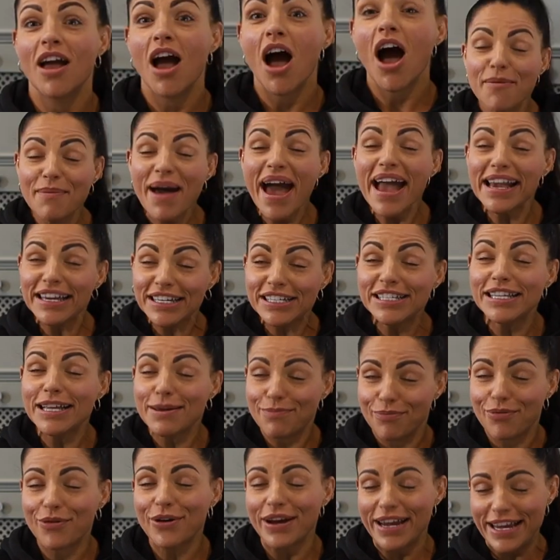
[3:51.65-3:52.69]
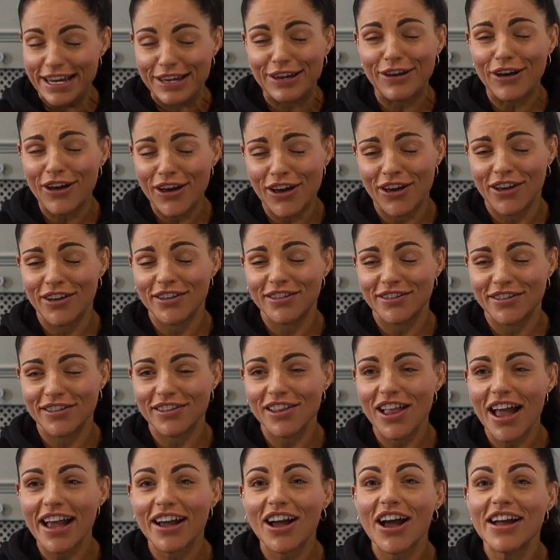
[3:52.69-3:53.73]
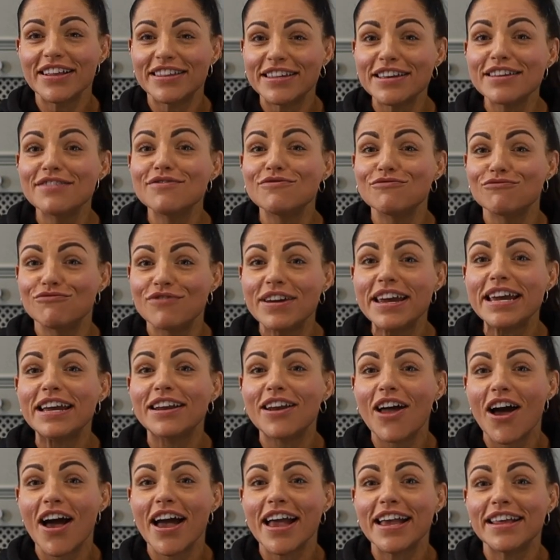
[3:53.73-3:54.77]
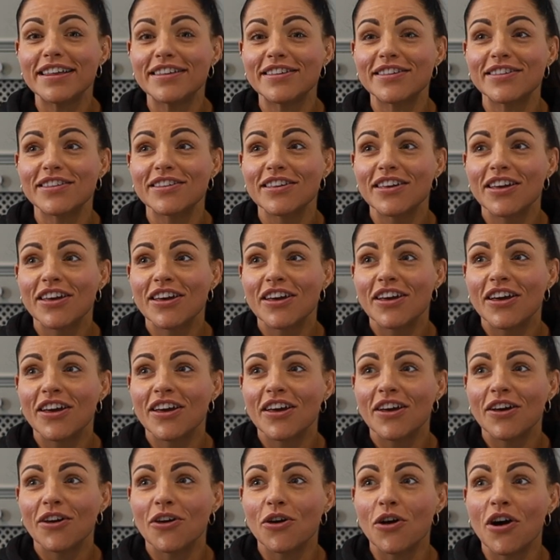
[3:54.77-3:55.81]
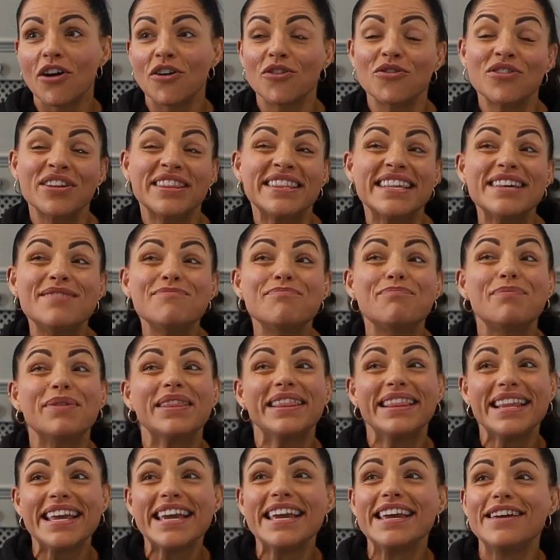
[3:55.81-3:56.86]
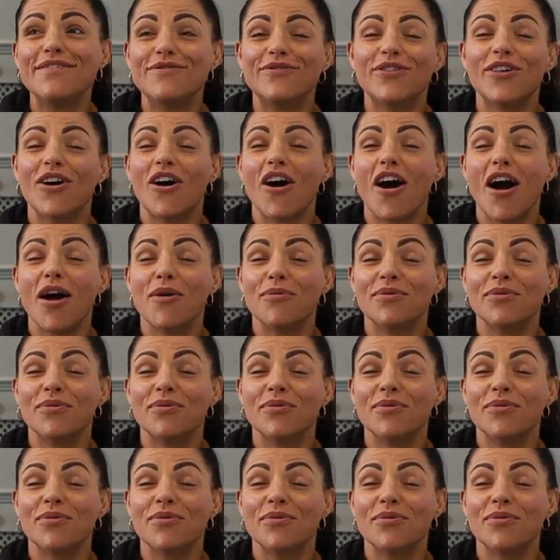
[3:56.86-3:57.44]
I'm actually pretty good. I didn't realize, or I didn't believe that I